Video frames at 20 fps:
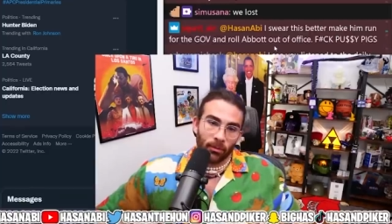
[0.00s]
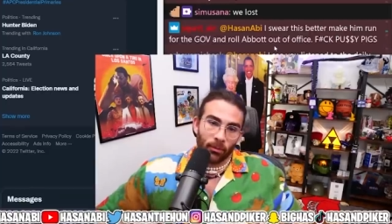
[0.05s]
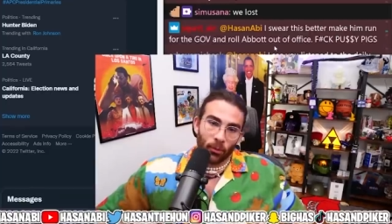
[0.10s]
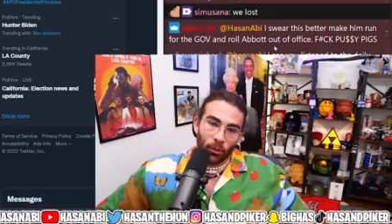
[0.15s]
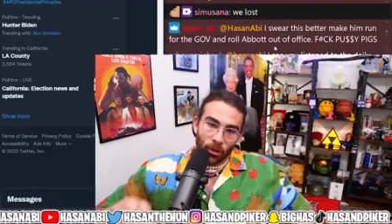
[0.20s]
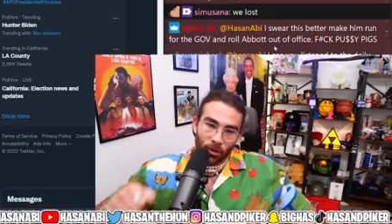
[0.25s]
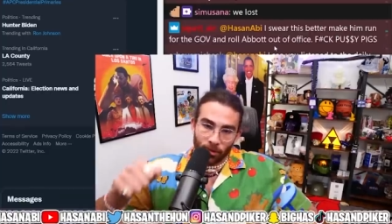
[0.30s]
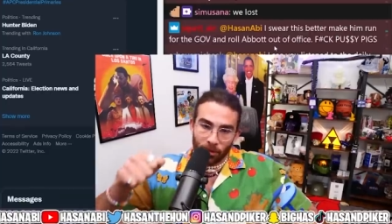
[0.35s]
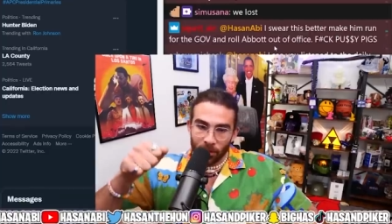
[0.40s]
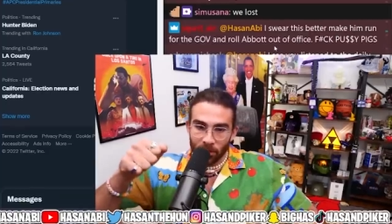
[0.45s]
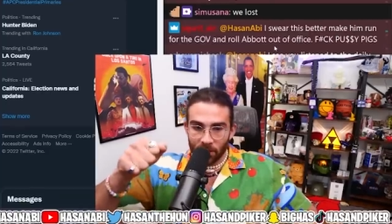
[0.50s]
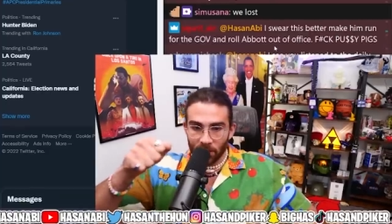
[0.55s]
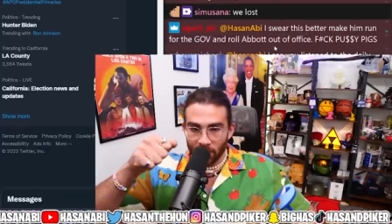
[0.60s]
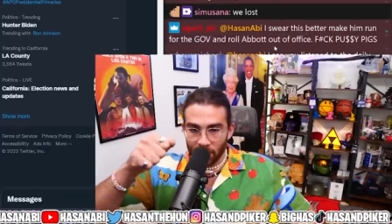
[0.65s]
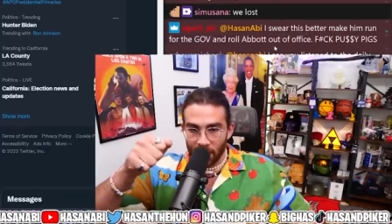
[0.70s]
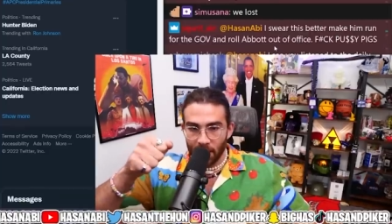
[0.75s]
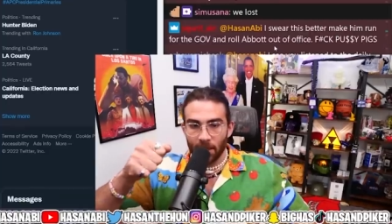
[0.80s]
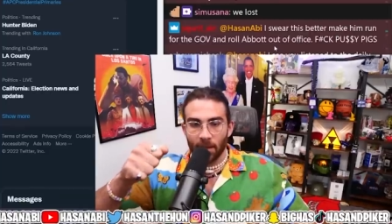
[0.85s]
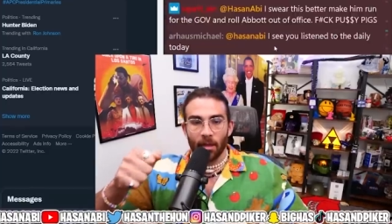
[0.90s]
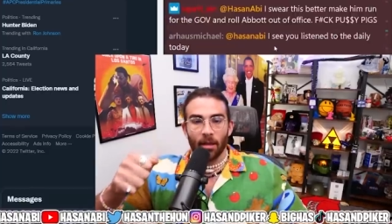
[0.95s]
before you put the
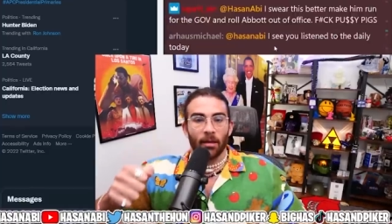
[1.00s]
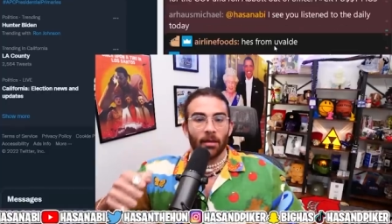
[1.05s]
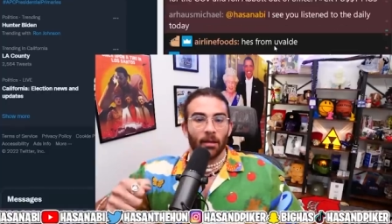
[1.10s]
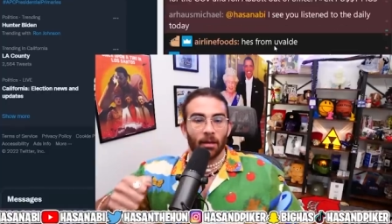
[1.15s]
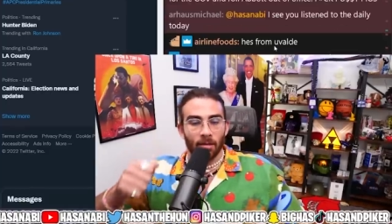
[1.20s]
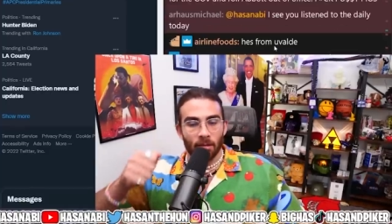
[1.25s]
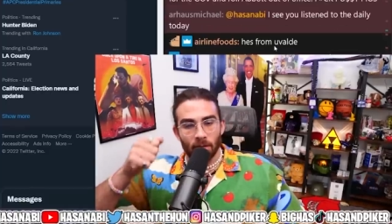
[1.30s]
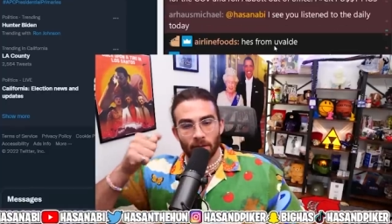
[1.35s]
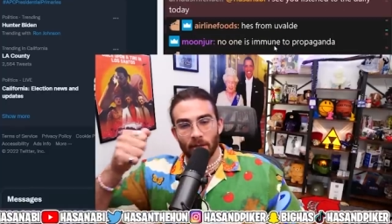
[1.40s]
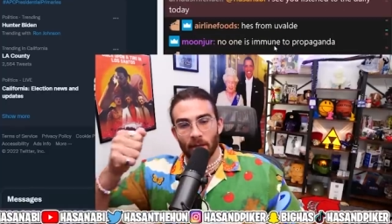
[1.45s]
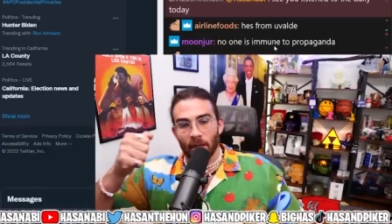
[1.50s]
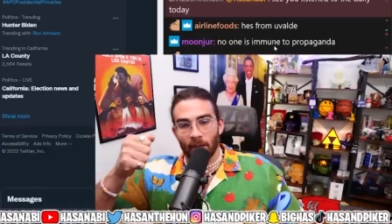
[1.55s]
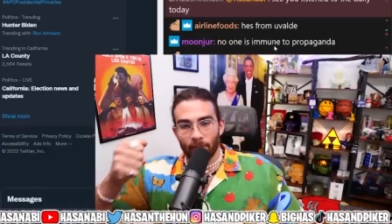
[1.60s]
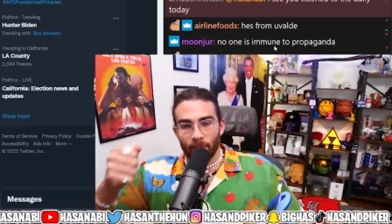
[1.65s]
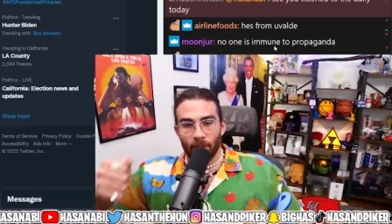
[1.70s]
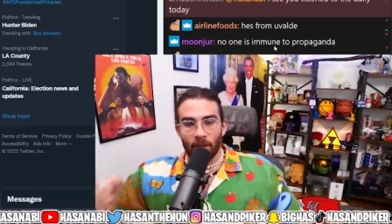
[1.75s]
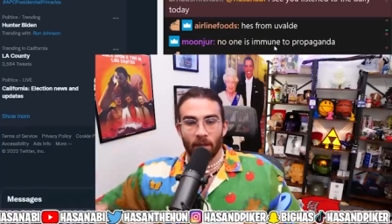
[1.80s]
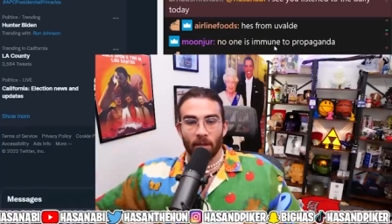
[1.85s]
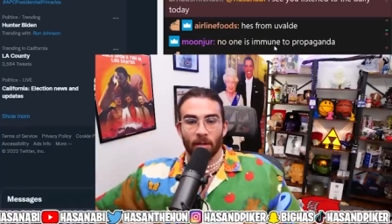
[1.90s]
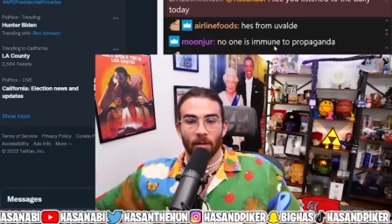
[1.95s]
dick in, and the dick
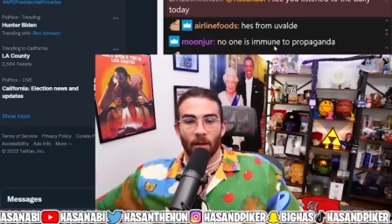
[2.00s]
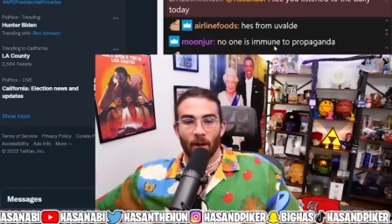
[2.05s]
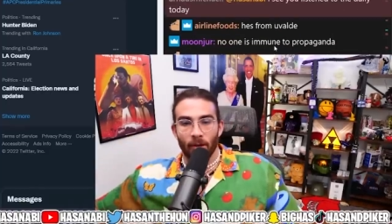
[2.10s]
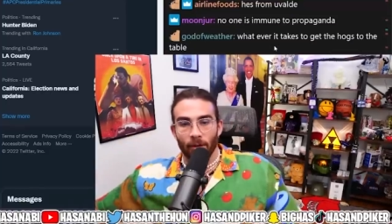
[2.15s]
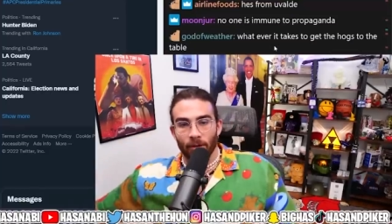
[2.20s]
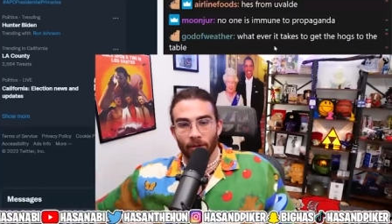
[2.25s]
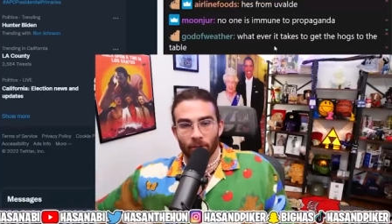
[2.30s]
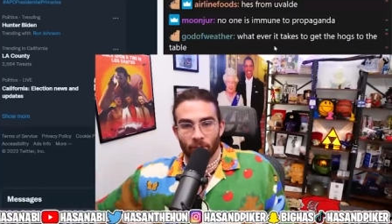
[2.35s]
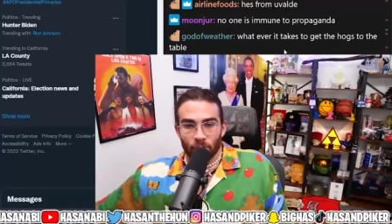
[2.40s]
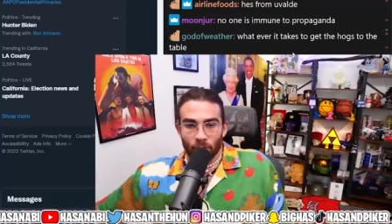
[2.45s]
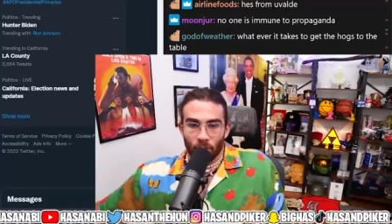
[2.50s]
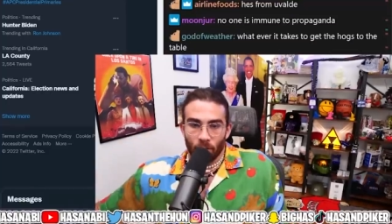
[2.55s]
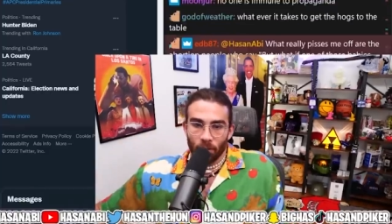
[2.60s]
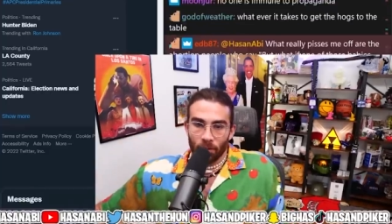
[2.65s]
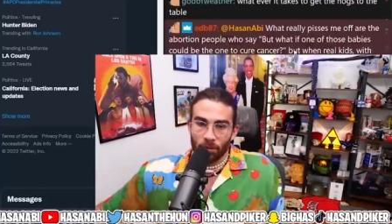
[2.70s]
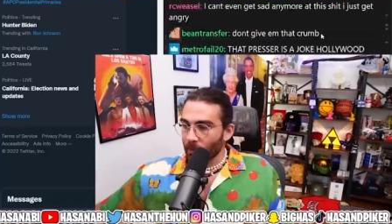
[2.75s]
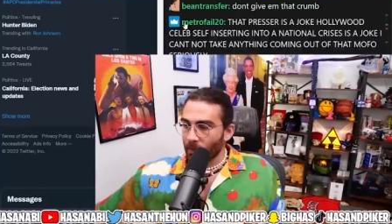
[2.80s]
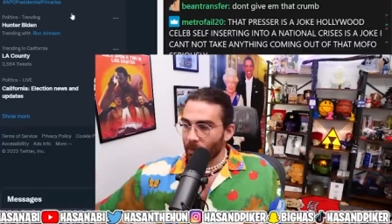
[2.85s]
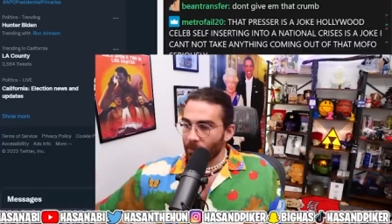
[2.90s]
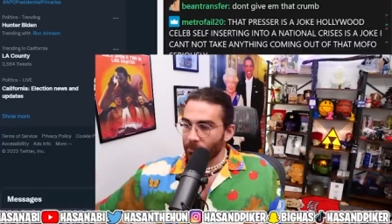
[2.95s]
being gun
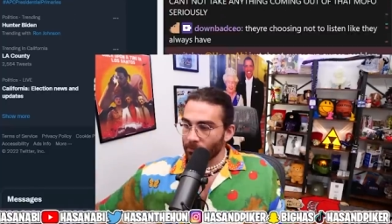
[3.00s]
control.